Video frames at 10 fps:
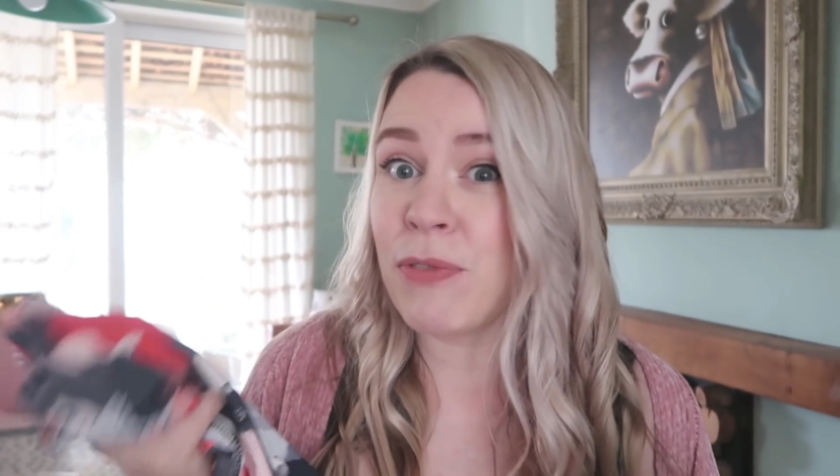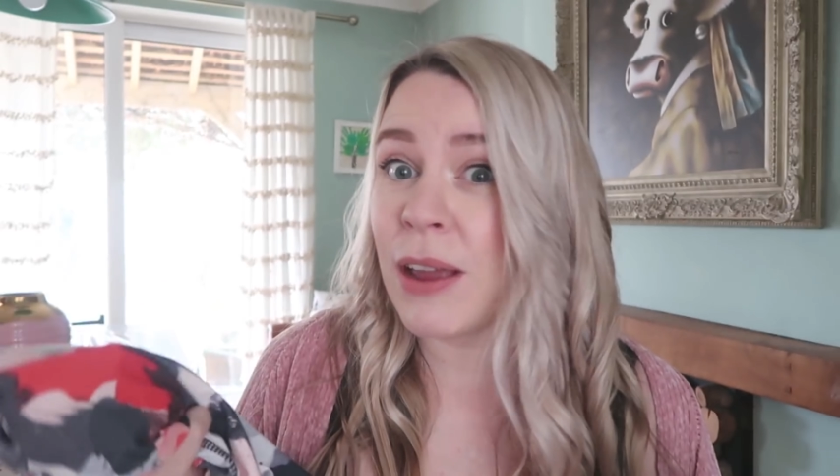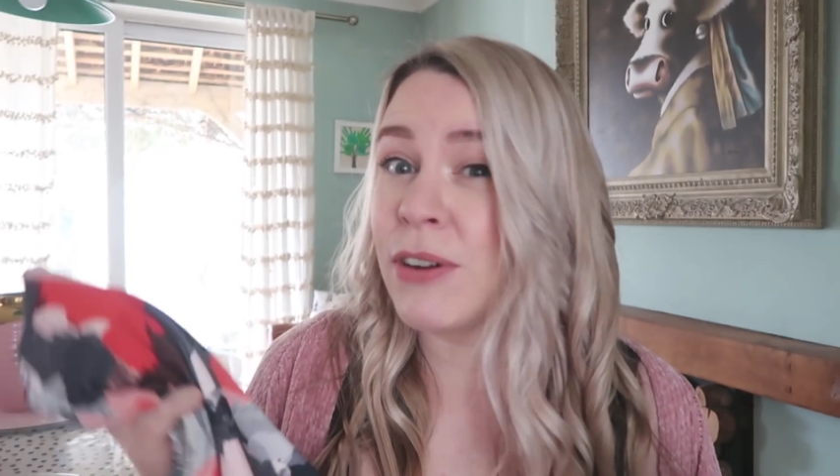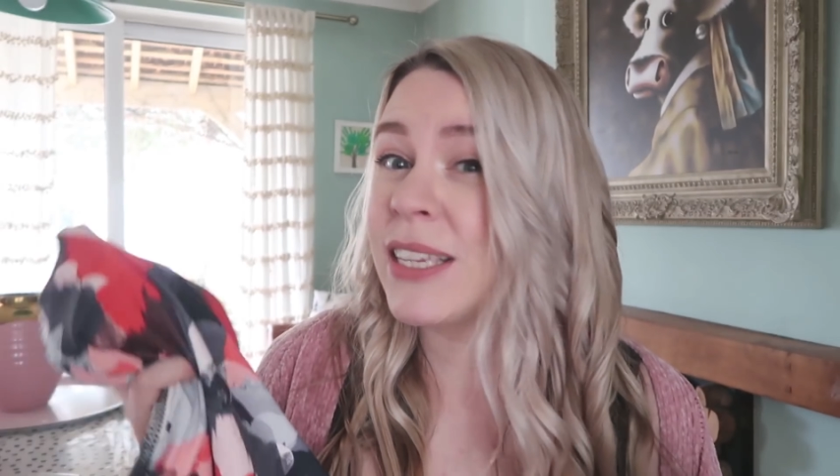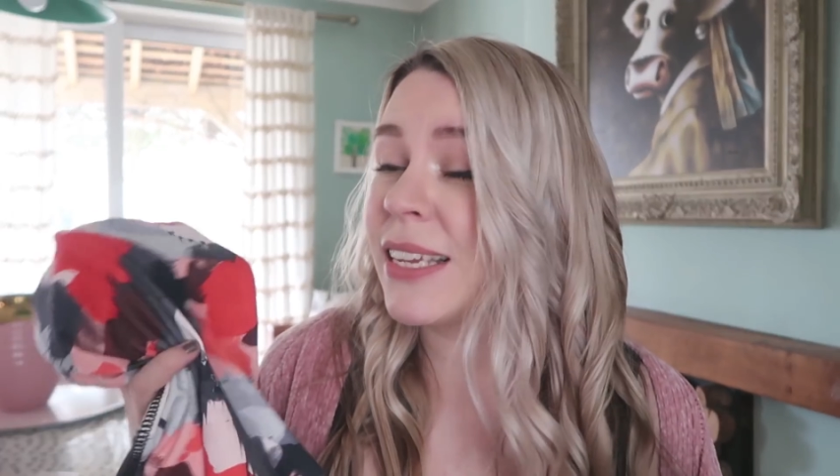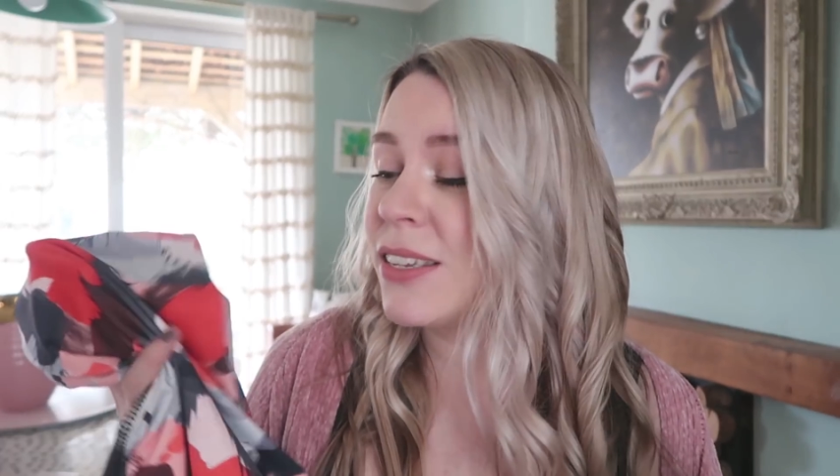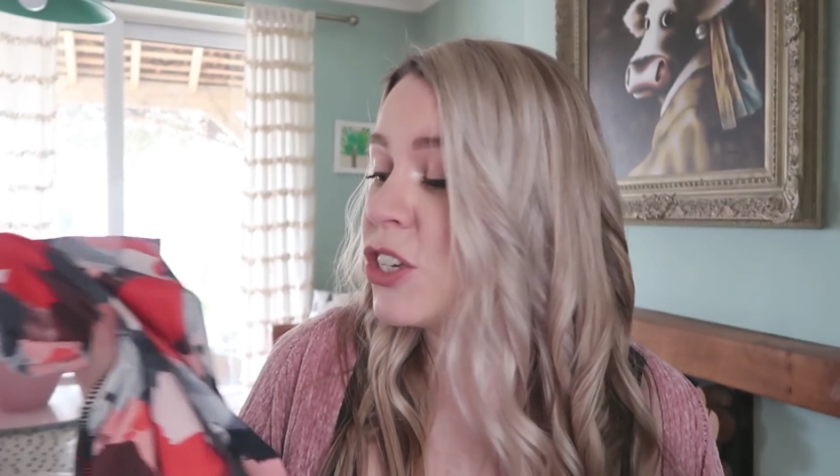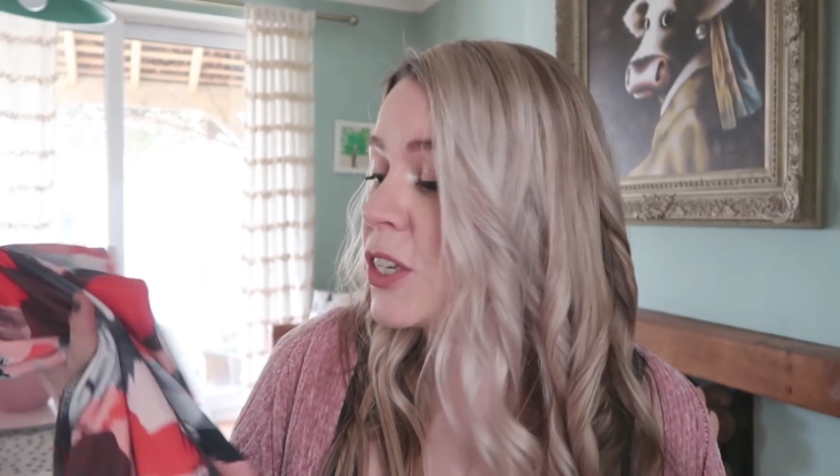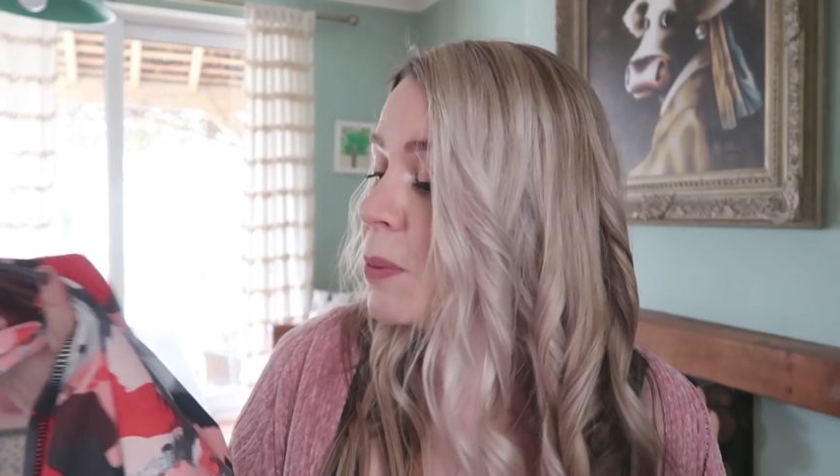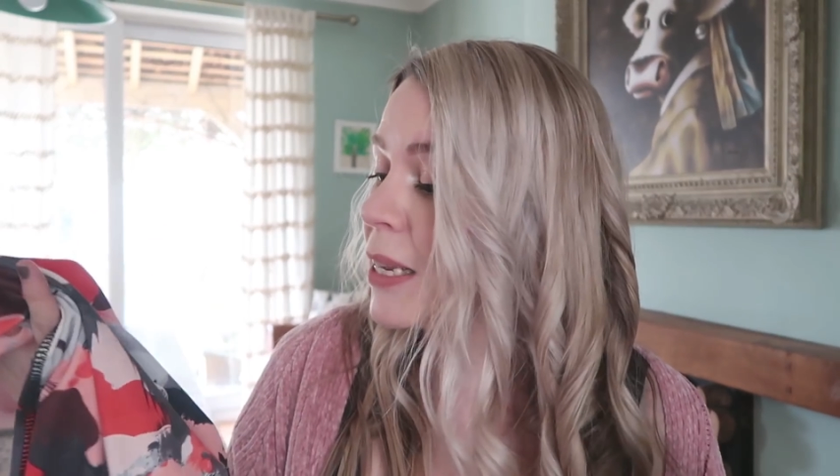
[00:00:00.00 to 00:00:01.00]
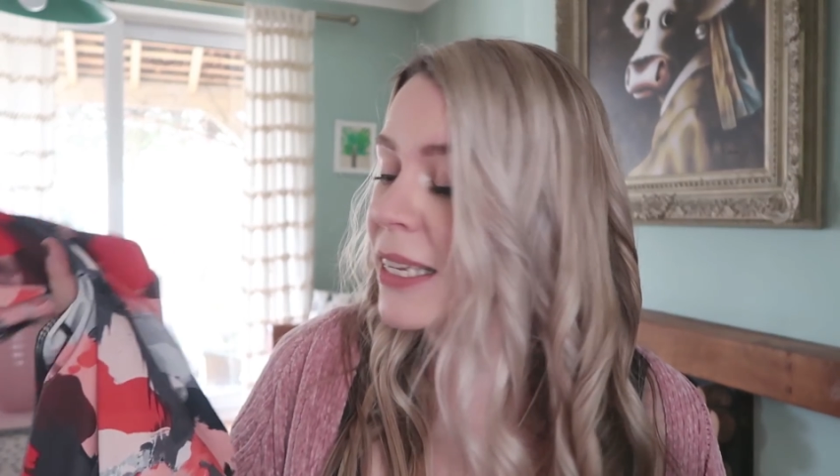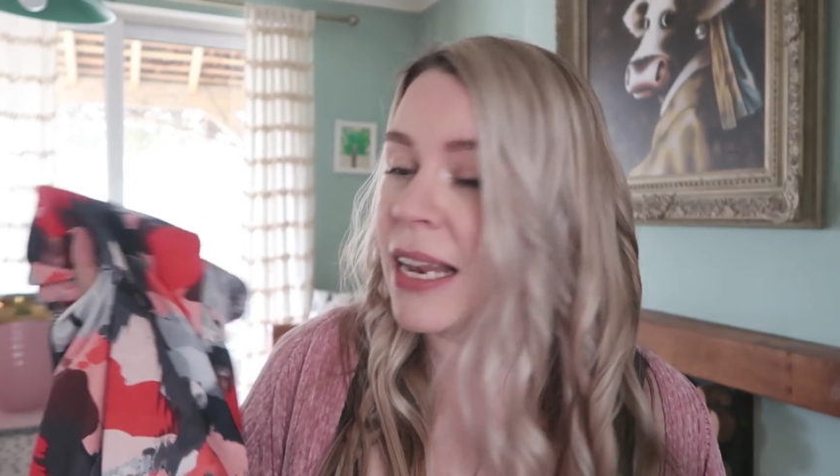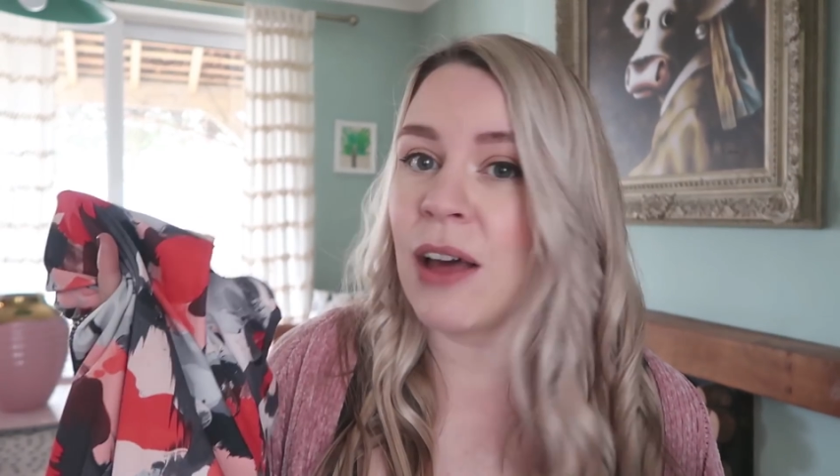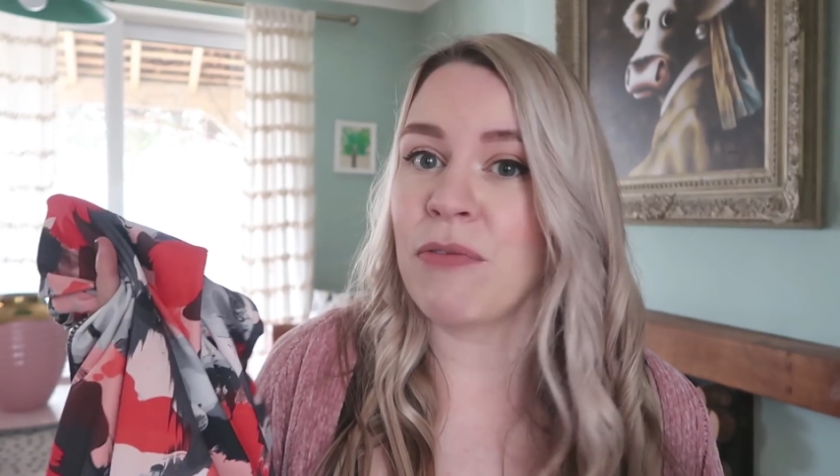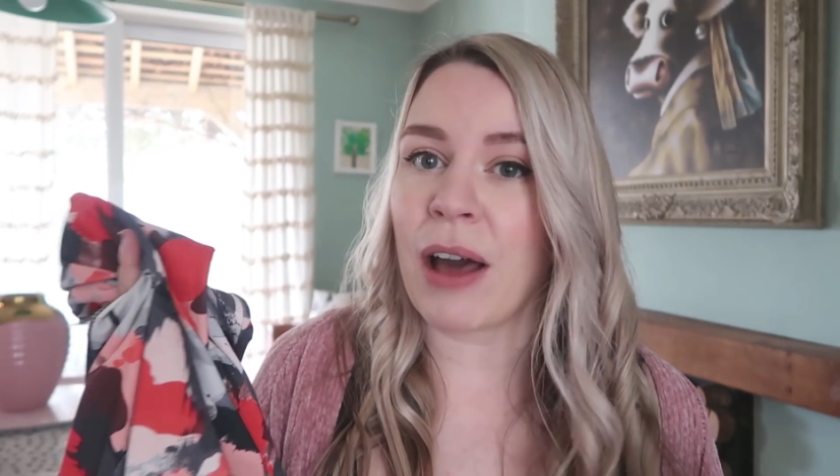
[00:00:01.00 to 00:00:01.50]
favourites isn't just because I
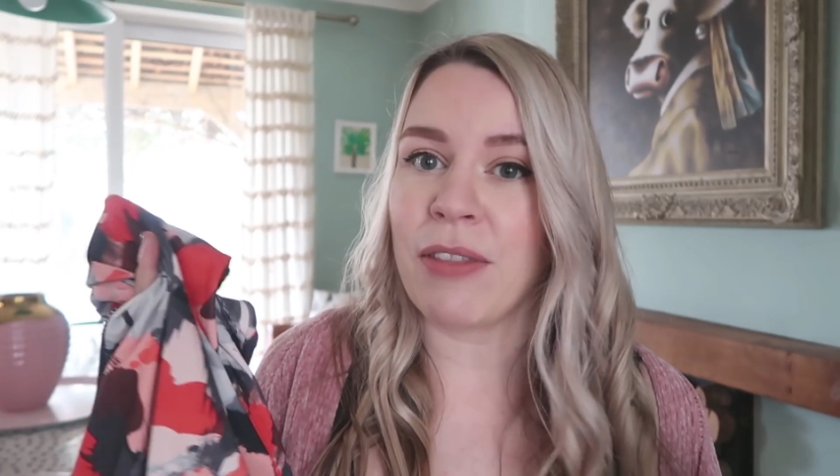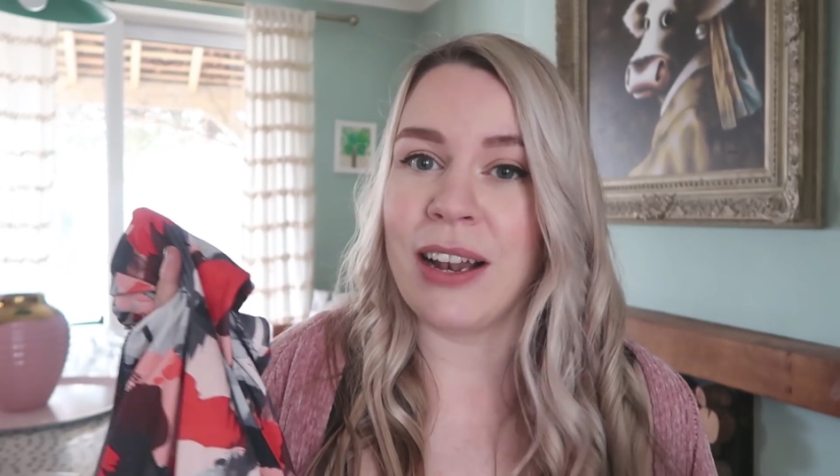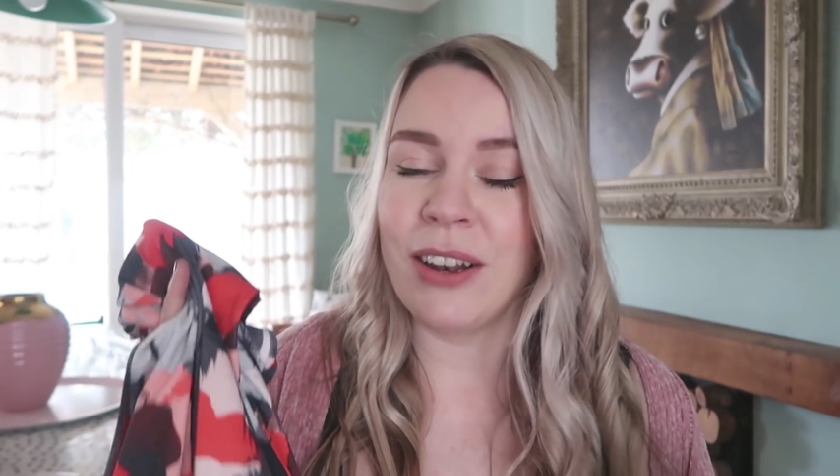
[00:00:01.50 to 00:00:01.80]
love how they